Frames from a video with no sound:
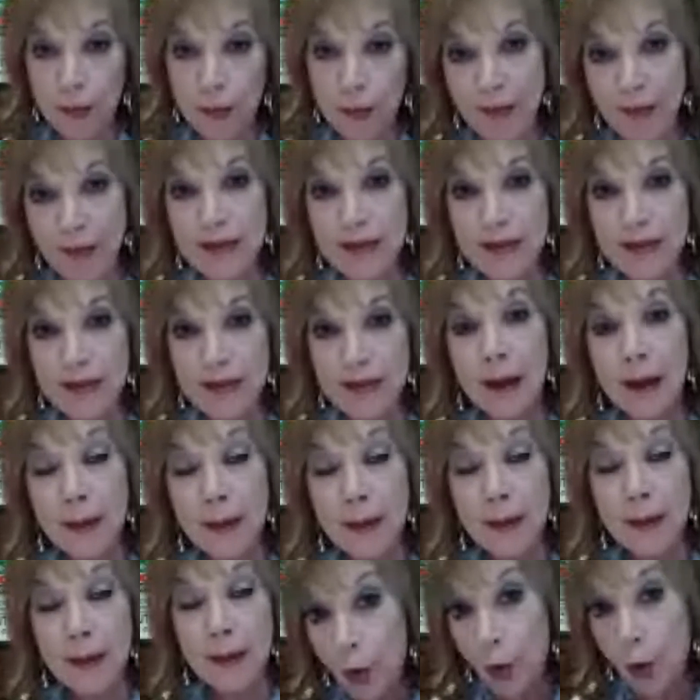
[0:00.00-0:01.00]
What we have
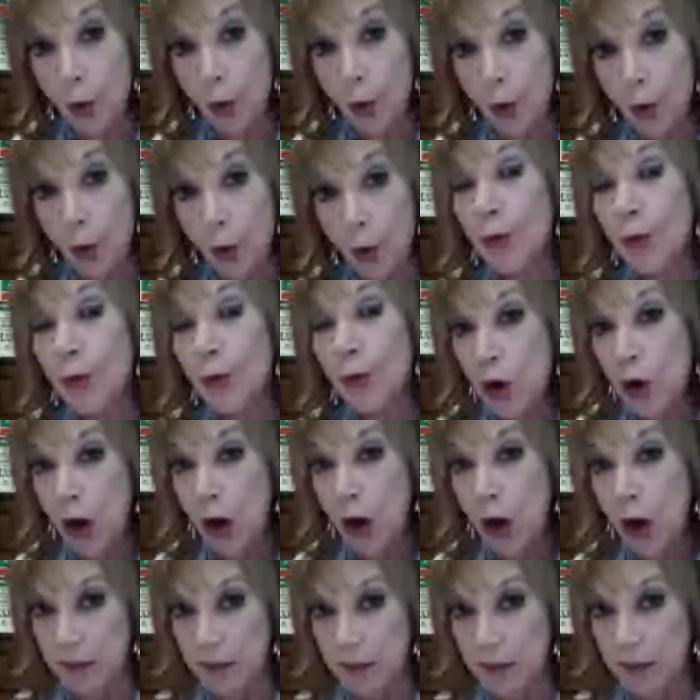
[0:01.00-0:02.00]
is poor
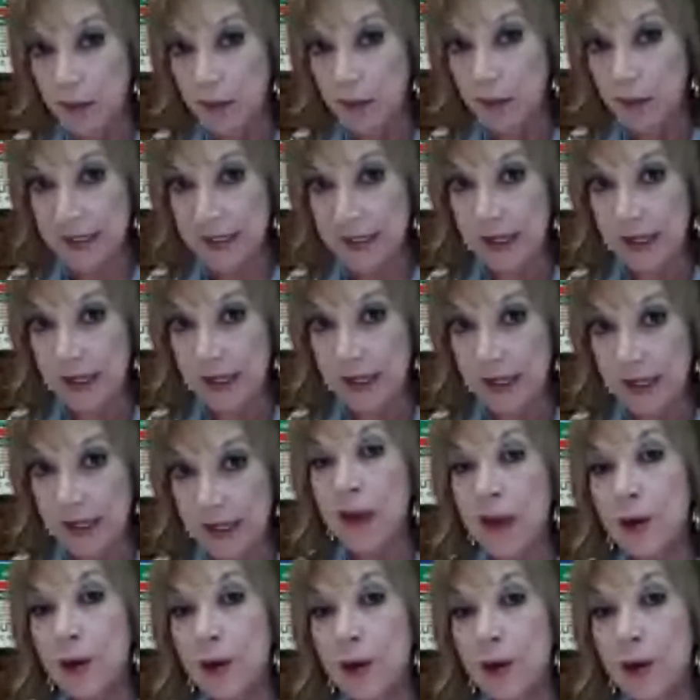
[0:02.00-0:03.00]
recallability.